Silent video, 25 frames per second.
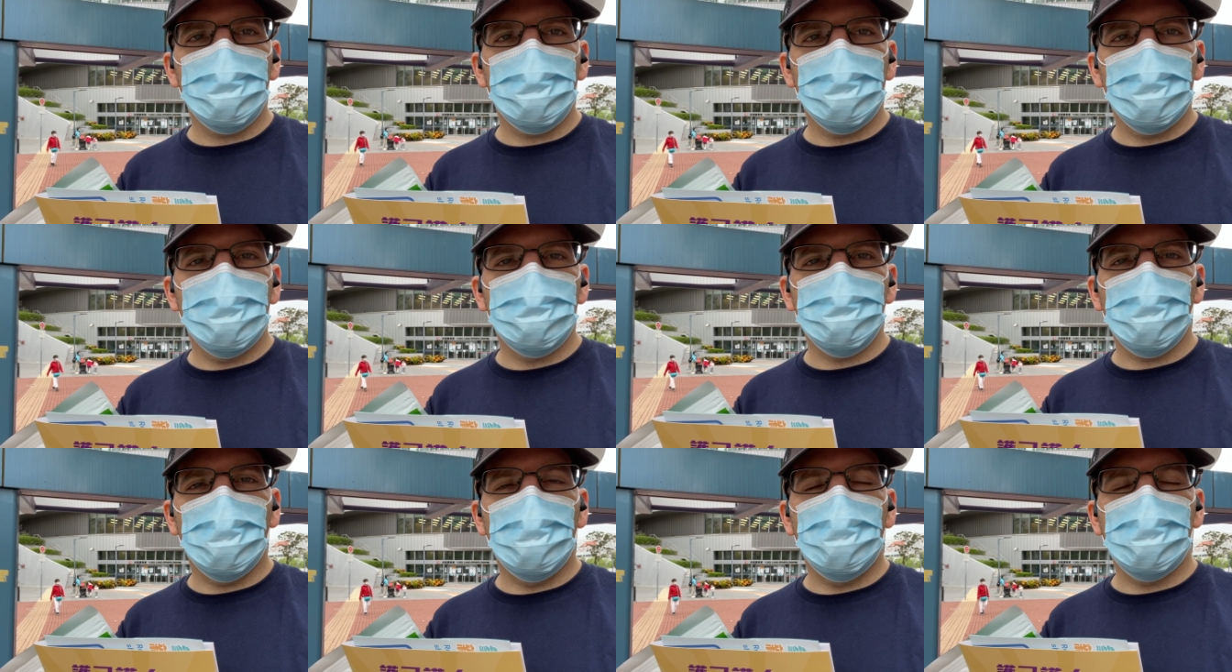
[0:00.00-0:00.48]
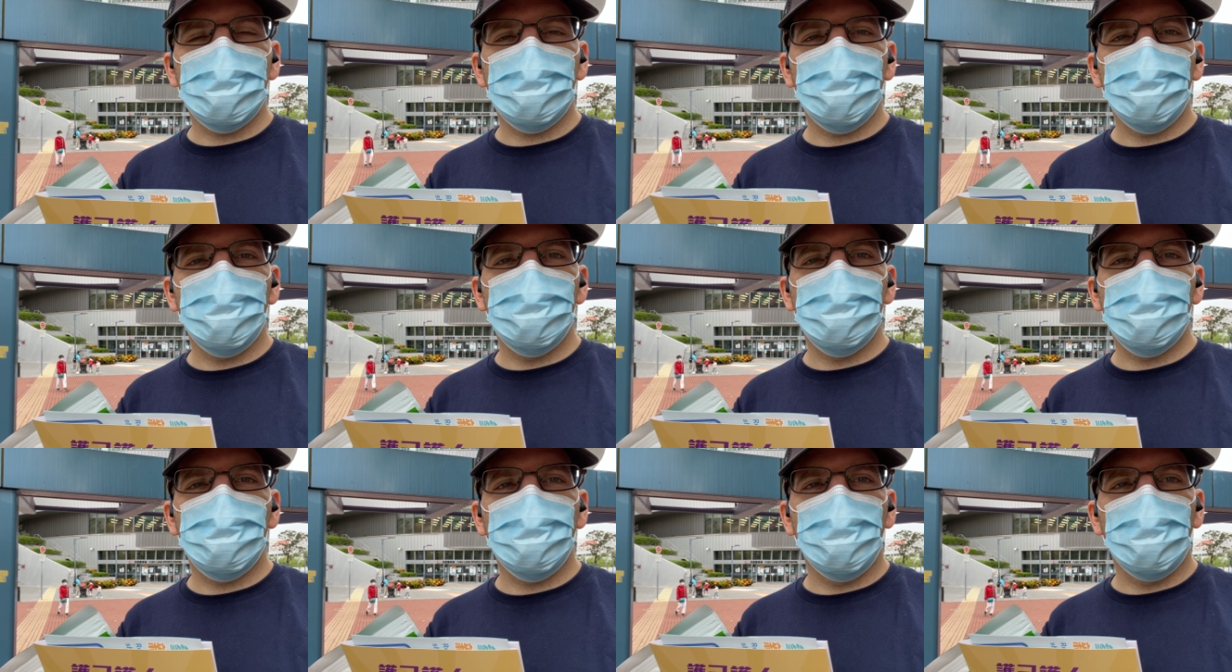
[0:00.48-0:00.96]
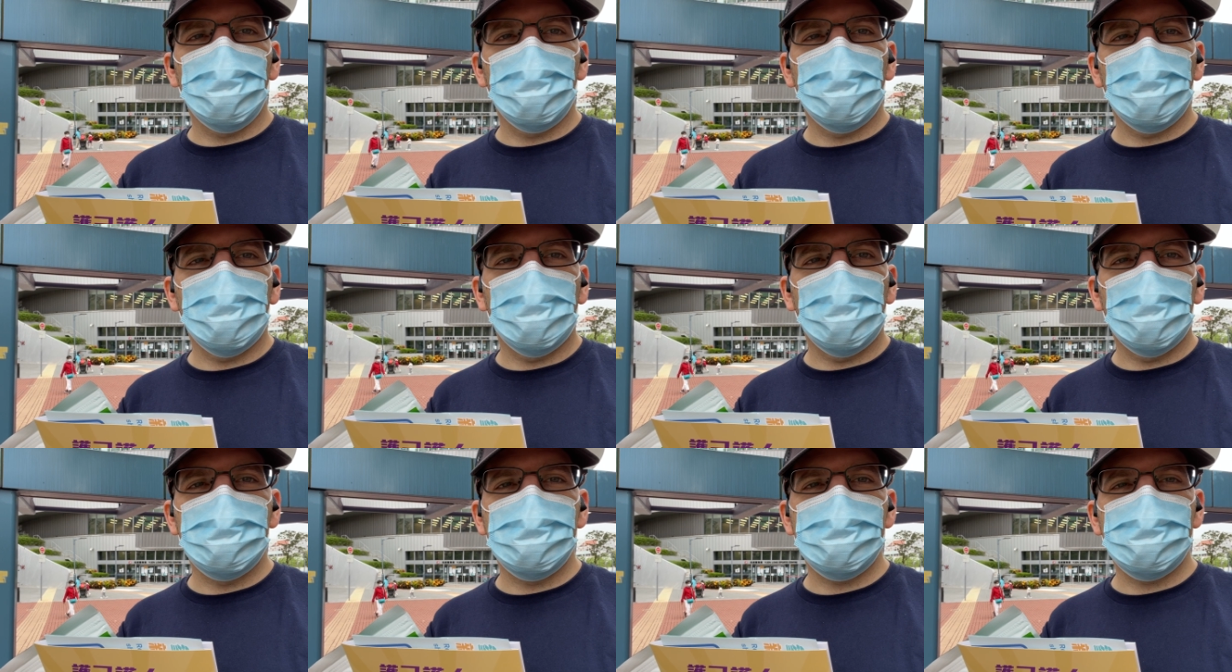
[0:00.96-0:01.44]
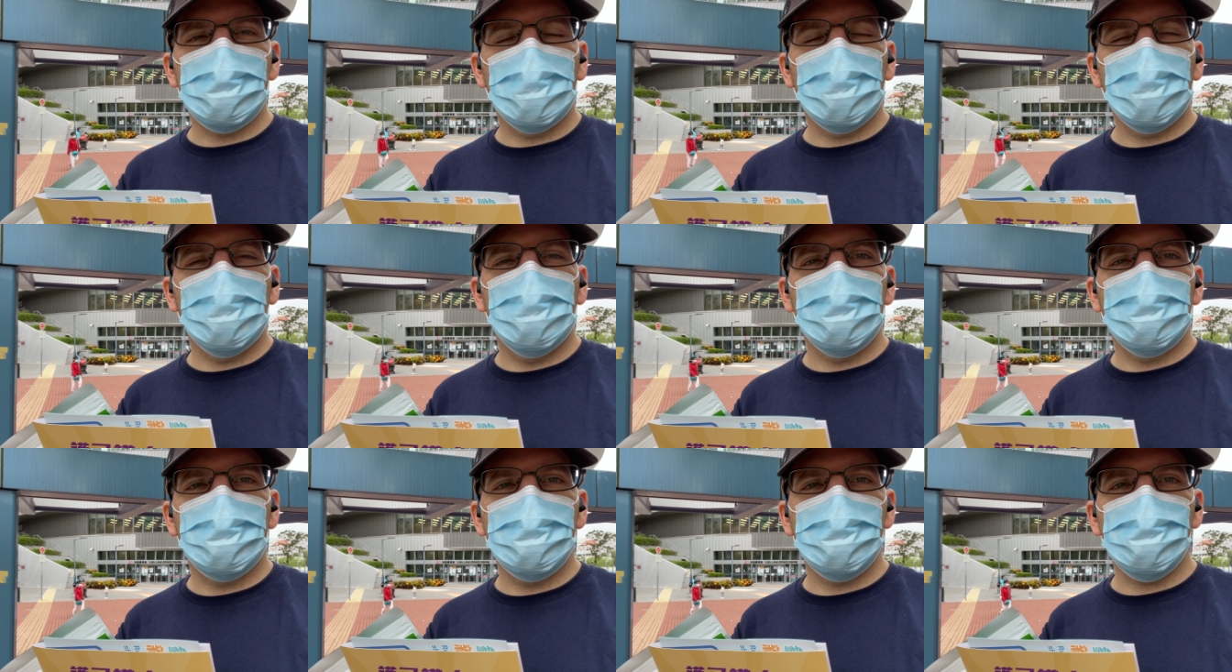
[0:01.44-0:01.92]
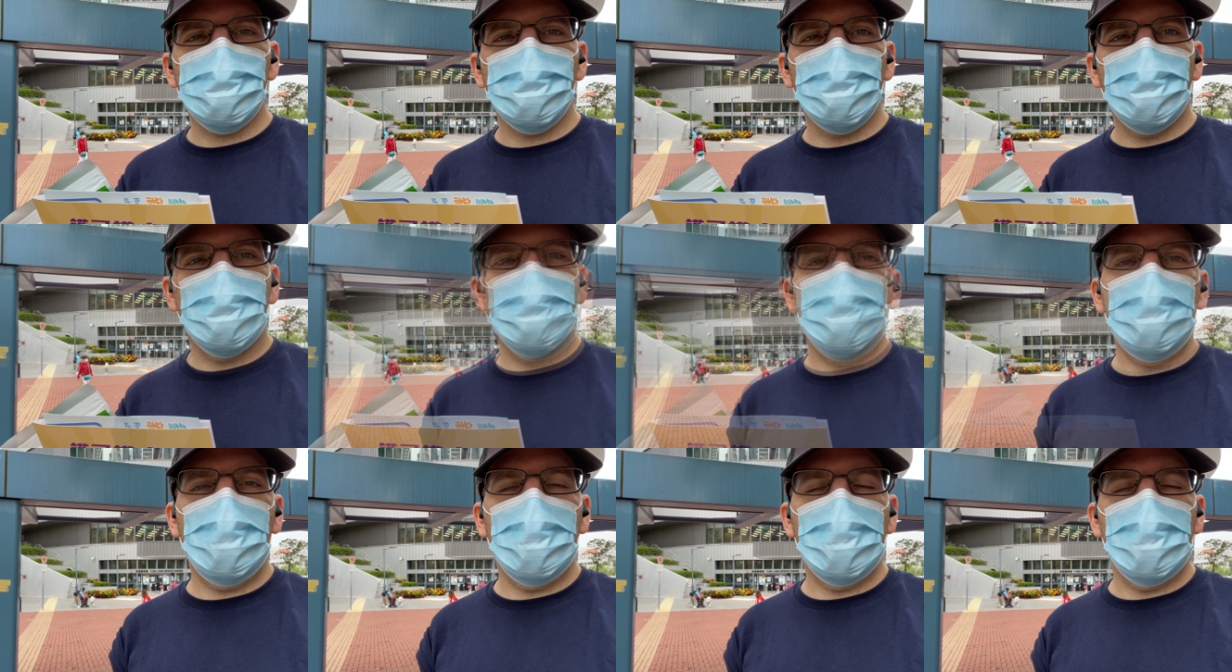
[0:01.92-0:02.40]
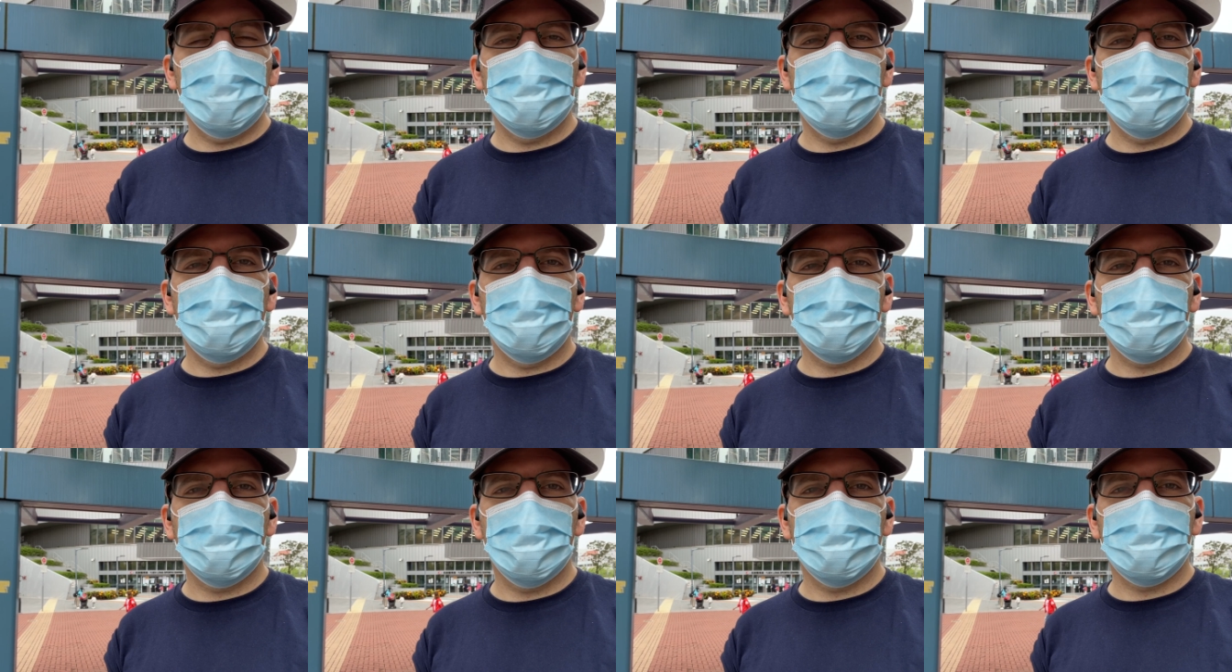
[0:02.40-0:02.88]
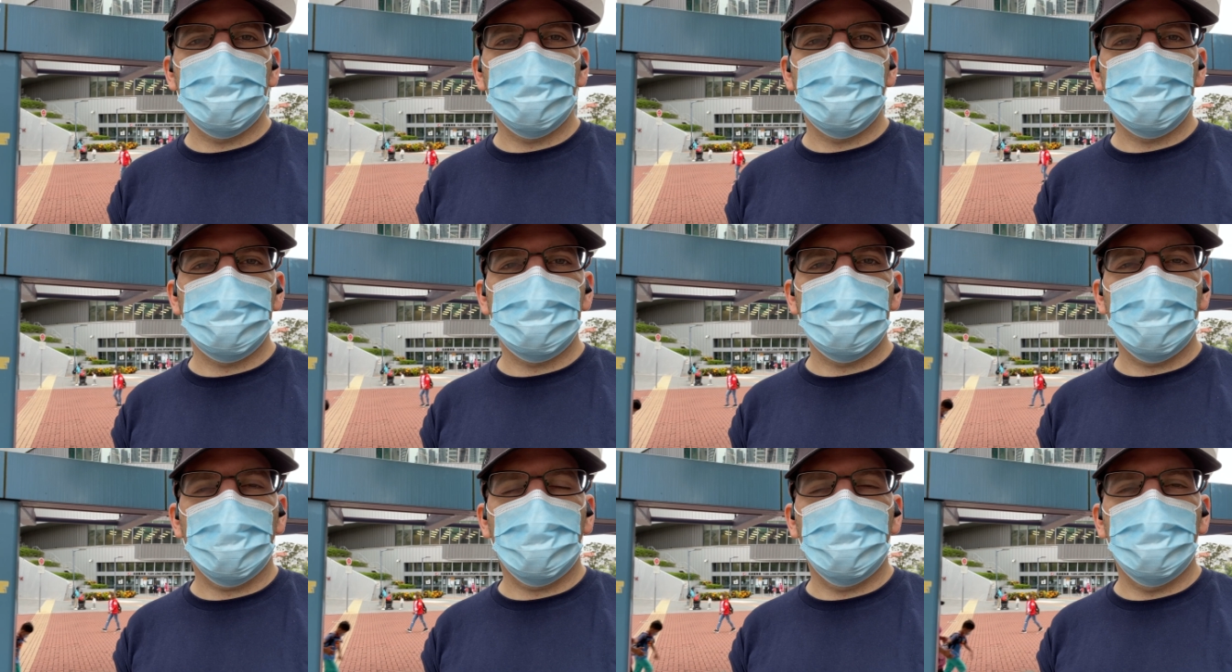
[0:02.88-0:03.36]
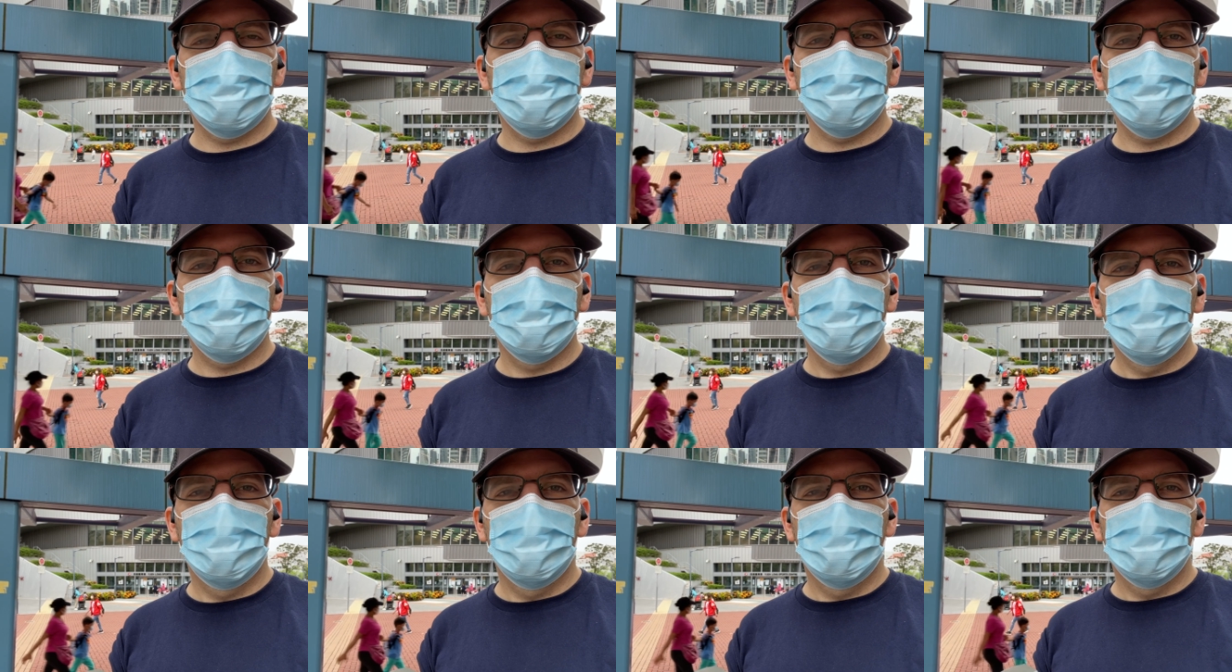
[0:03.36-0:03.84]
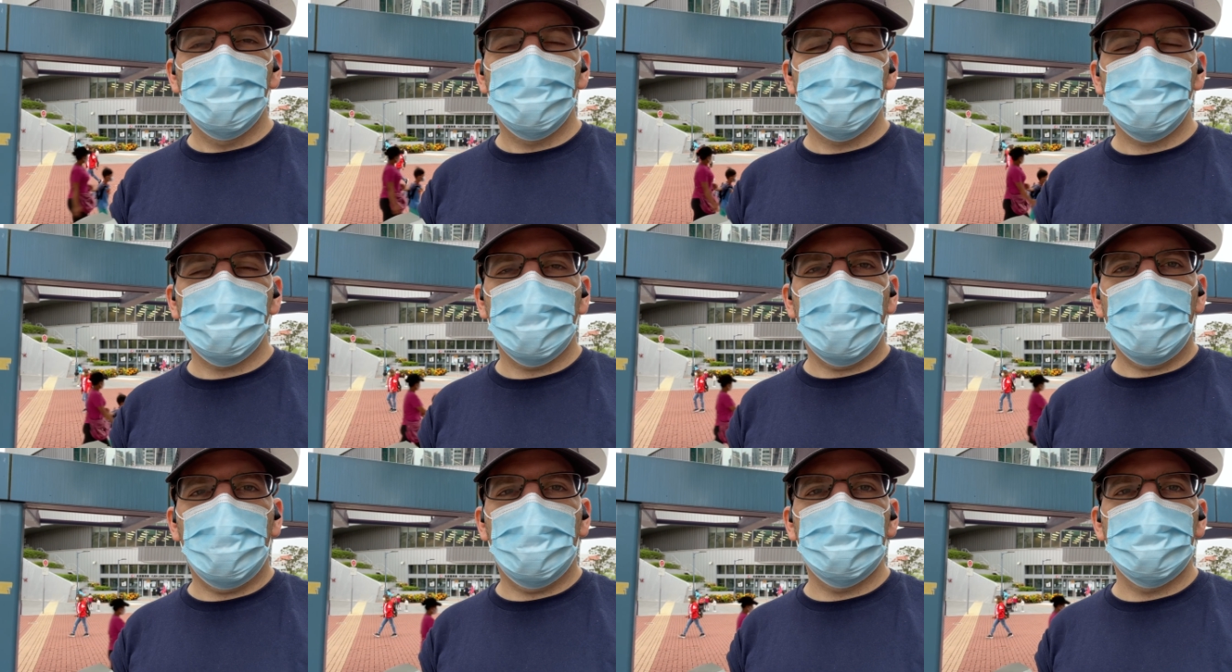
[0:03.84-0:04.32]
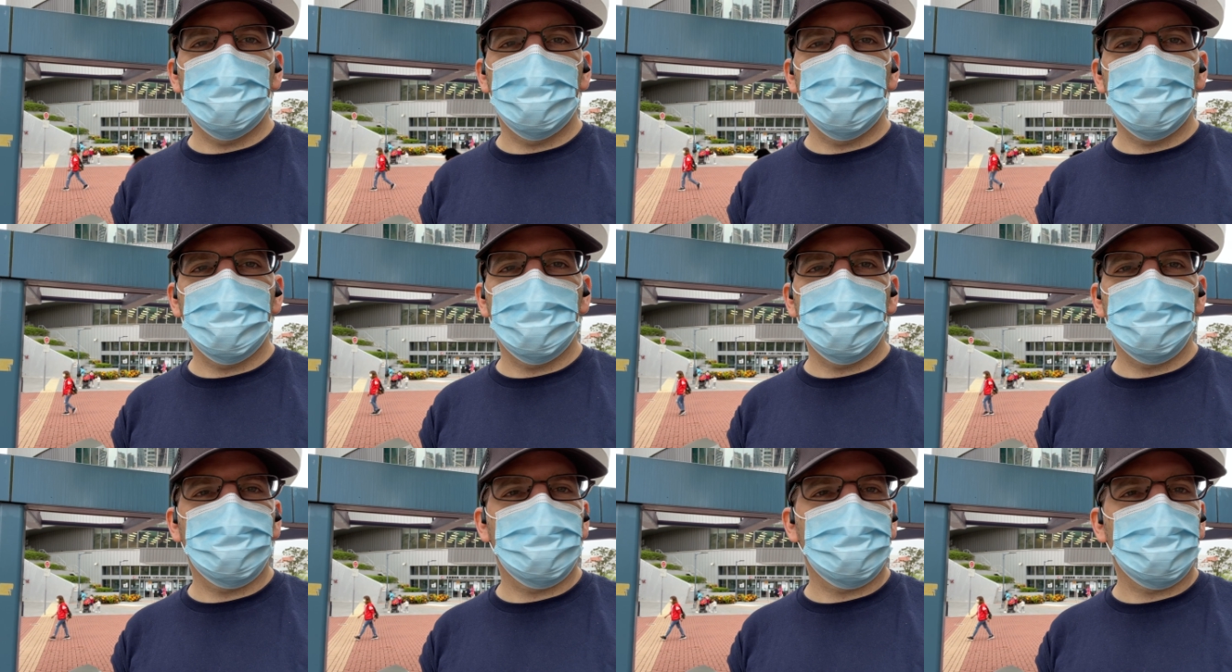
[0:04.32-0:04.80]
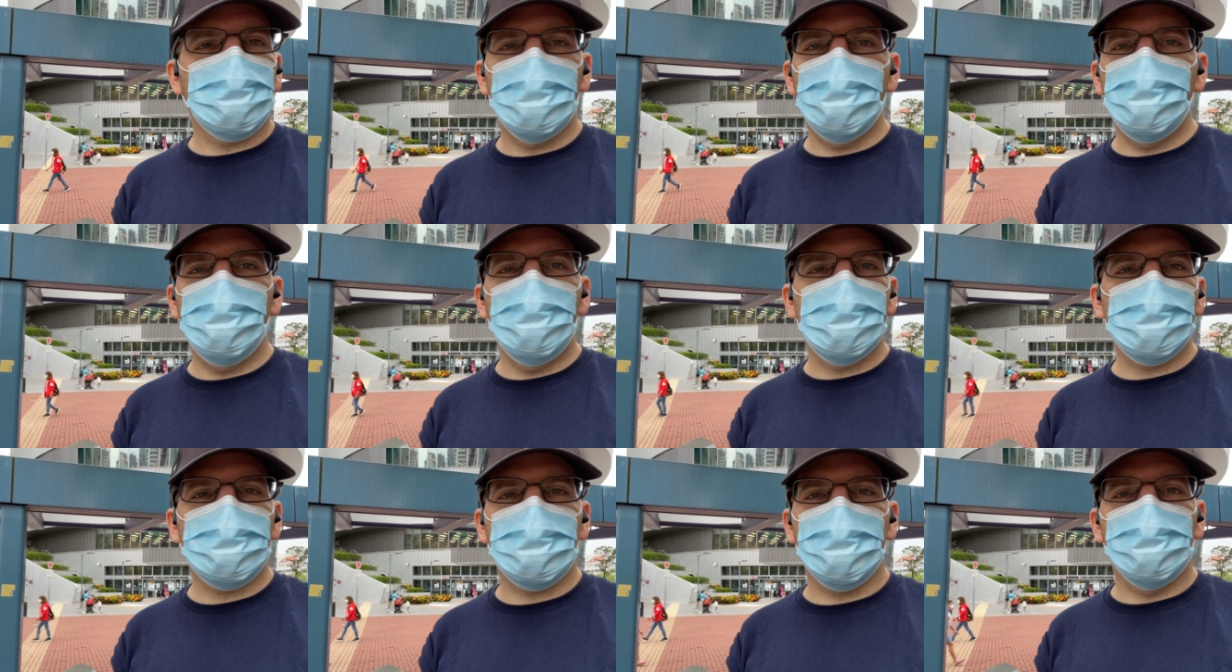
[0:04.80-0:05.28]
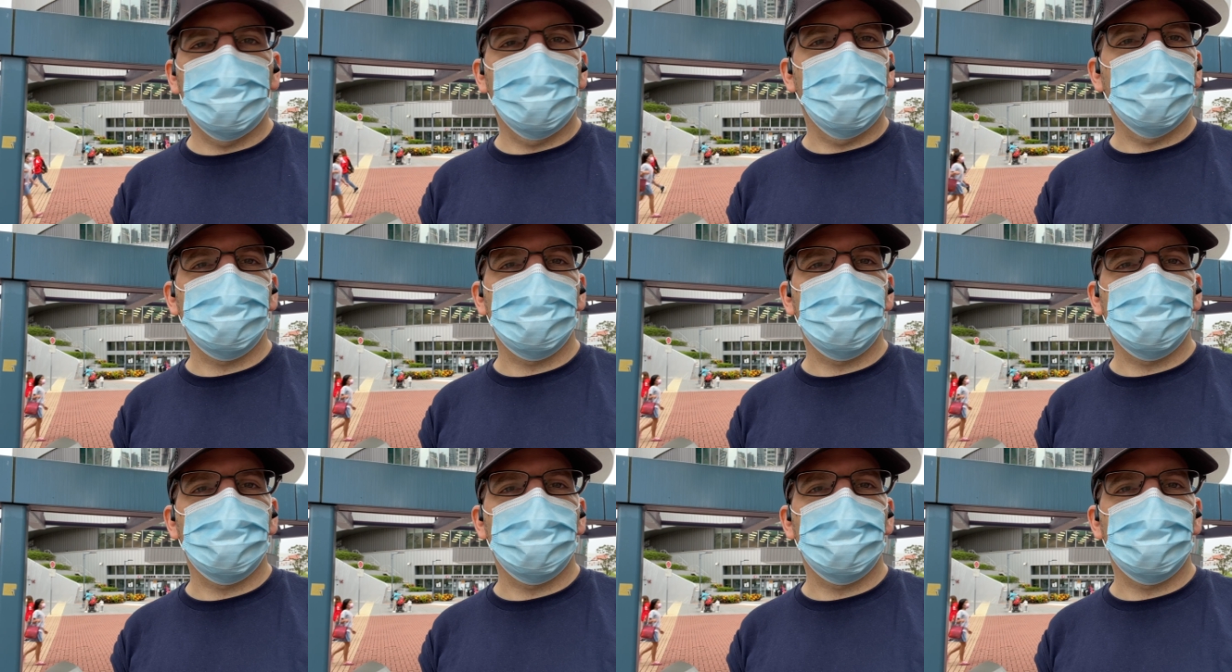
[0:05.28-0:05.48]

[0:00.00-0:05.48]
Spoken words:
So long story short, I decided to get this one, and I'll get the second shot 3 weeks from now.